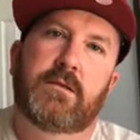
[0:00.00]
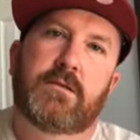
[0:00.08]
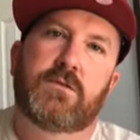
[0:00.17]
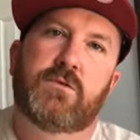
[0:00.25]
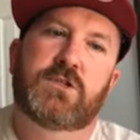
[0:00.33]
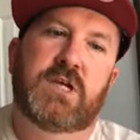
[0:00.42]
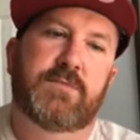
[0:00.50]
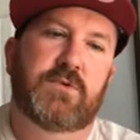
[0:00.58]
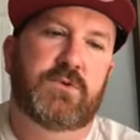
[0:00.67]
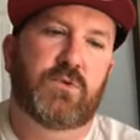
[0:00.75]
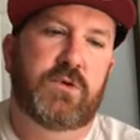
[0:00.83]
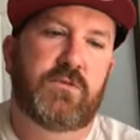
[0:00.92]
Luke chapter
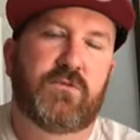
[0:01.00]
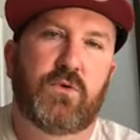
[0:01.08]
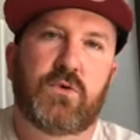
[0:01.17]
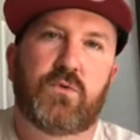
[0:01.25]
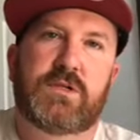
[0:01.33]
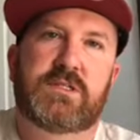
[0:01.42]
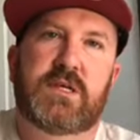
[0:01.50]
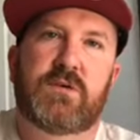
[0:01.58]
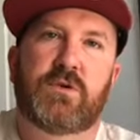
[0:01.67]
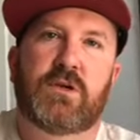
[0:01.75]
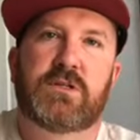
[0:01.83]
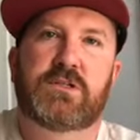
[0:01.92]
24. We say
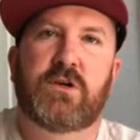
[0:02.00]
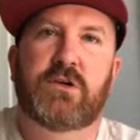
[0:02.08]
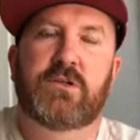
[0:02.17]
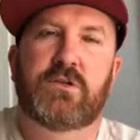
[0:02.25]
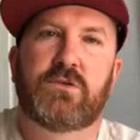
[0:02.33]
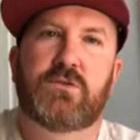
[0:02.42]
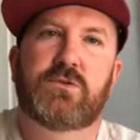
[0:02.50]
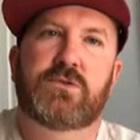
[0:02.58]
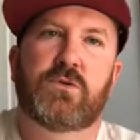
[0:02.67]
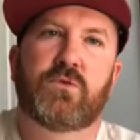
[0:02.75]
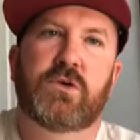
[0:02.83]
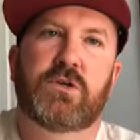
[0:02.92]
we're going to start at noon,
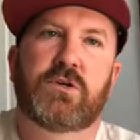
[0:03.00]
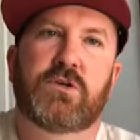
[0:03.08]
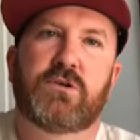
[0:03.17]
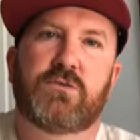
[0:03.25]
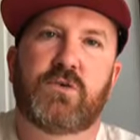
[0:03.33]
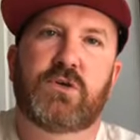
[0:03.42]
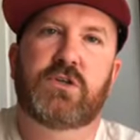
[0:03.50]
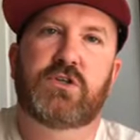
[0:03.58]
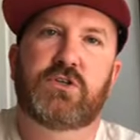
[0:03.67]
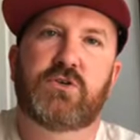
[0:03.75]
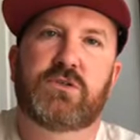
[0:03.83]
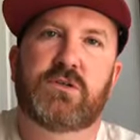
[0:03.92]
so we're going to
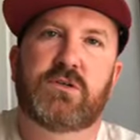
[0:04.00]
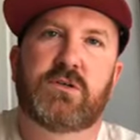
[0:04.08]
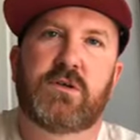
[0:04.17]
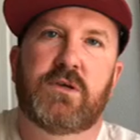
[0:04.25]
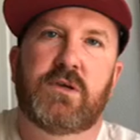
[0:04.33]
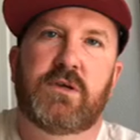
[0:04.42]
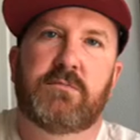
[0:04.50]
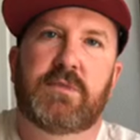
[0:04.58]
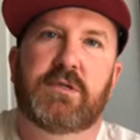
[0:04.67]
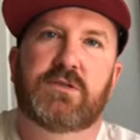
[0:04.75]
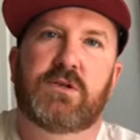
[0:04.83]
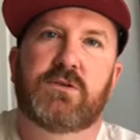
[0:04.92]
shoot to be
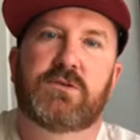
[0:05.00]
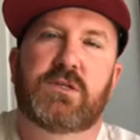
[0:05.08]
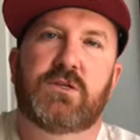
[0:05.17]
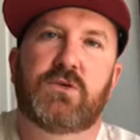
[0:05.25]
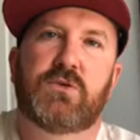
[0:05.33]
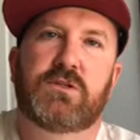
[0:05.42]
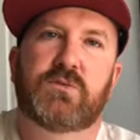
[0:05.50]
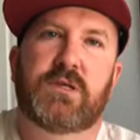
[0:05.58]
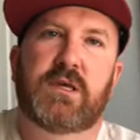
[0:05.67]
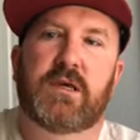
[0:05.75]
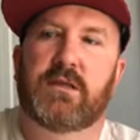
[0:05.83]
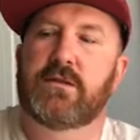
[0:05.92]
as close to noon as we
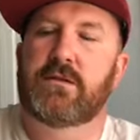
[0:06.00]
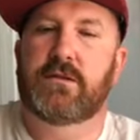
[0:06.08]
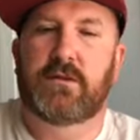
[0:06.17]
can.